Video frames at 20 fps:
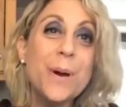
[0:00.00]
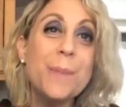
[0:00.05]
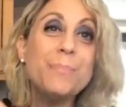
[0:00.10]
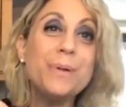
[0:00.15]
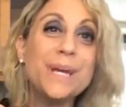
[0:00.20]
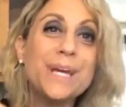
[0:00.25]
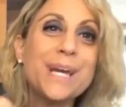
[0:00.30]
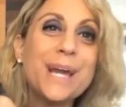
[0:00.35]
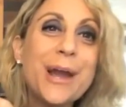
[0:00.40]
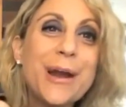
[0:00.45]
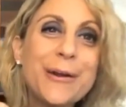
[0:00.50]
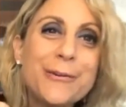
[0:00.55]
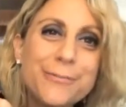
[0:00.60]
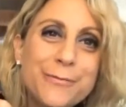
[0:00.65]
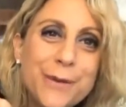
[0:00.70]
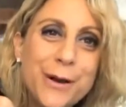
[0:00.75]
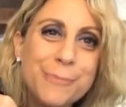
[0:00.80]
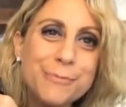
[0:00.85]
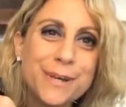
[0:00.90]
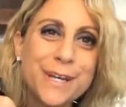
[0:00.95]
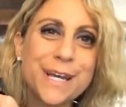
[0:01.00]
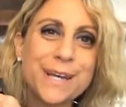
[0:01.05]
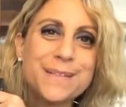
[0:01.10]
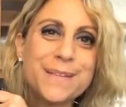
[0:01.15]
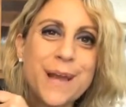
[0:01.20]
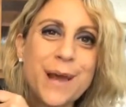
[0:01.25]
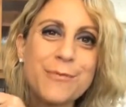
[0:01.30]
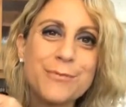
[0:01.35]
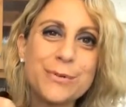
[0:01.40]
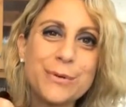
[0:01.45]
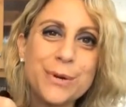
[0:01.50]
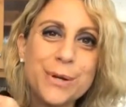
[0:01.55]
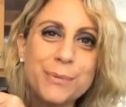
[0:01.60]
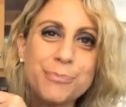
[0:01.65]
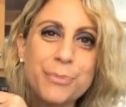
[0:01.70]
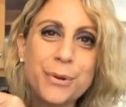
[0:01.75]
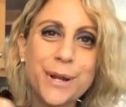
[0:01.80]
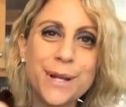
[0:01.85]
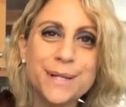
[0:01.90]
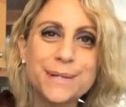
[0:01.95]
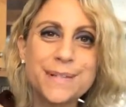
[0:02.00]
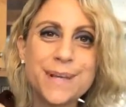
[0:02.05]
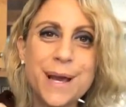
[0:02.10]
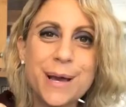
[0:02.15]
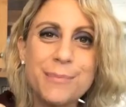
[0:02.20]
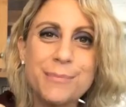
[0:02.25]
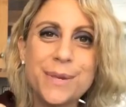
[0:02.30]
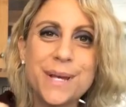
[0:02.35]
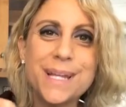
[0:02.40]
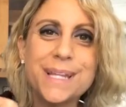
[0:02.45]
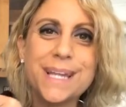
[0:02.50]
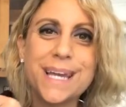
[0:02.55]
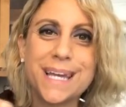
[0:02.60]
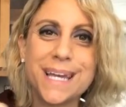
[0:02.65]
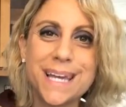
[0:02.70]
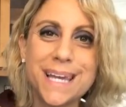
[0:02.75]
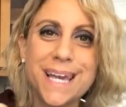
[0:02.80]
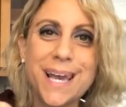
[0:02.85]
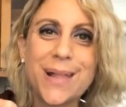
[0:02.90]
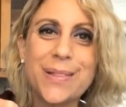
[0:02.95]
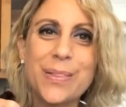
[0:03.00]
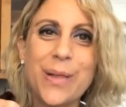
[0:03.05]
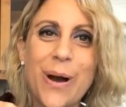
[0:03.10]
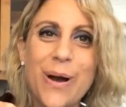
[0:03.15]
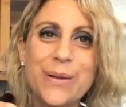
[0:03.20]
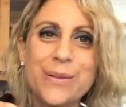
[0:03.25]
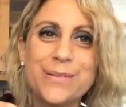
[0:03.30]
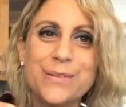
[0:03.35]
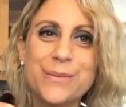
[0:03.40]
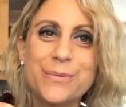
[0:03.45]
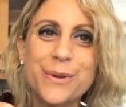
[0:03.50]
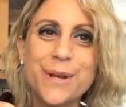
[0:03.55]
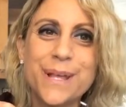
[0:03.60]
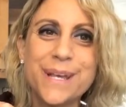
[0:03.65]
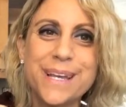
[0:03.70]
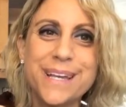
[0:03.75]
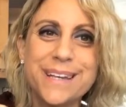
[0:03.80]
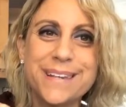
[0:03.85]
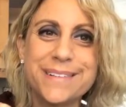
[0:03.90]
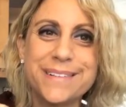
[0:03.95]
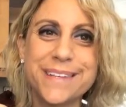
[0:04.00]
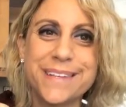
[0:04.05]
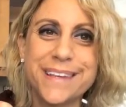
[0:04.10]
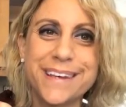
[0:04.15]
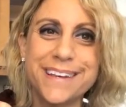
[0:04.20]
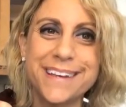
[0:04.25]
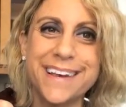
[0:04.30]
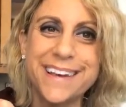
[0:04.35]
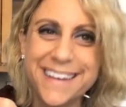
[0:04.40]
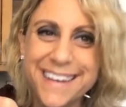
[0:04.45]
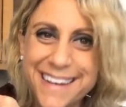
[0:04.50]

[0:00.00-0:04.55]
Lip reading: be careful because everyone brings them and they can get lost really easily.